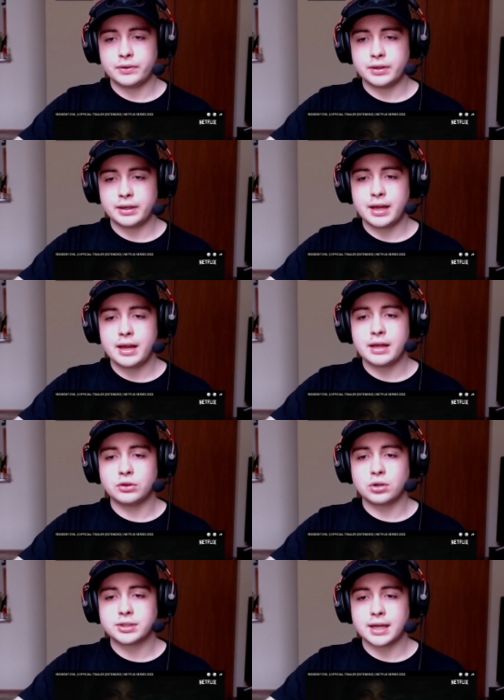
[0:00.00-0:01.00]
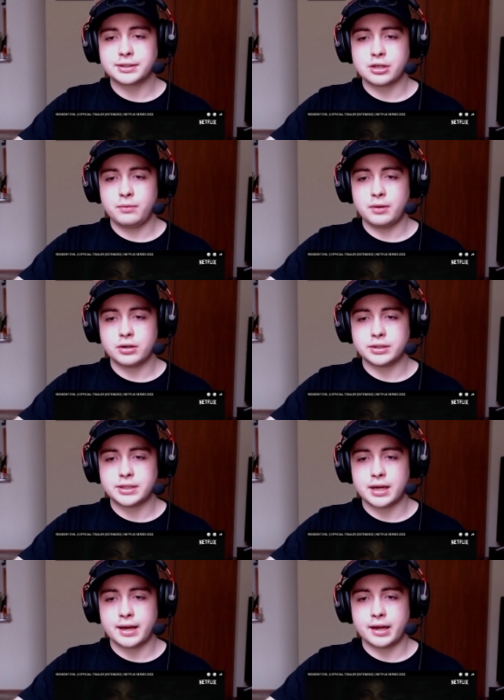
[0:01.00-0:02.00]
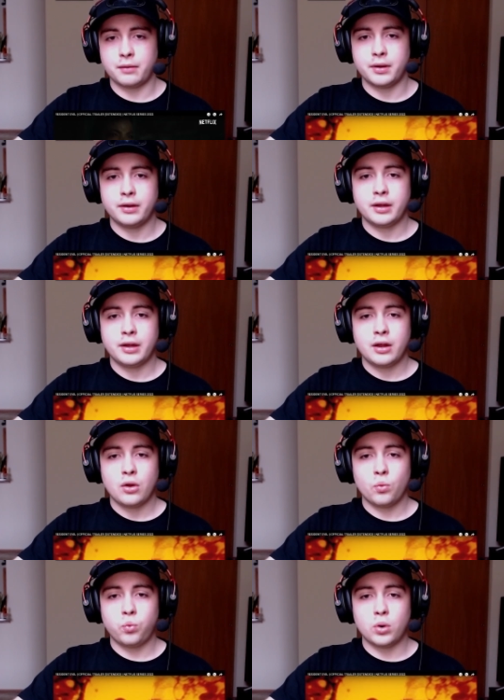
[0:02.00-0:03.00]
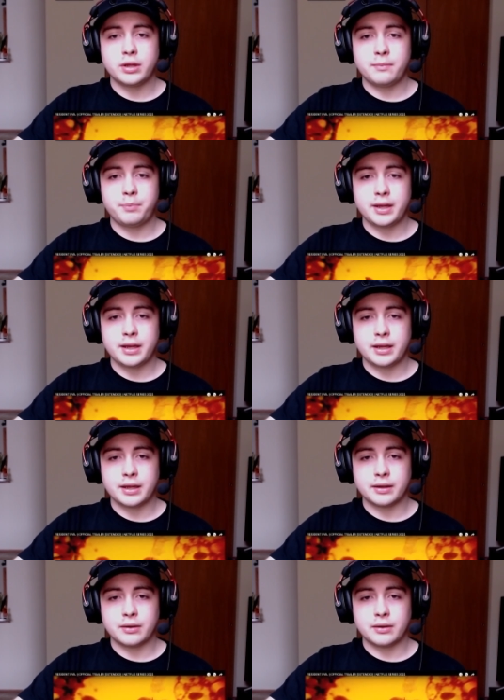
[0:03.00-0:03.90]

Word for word: Like it, it looks like it's gonna be a good time. Will it be?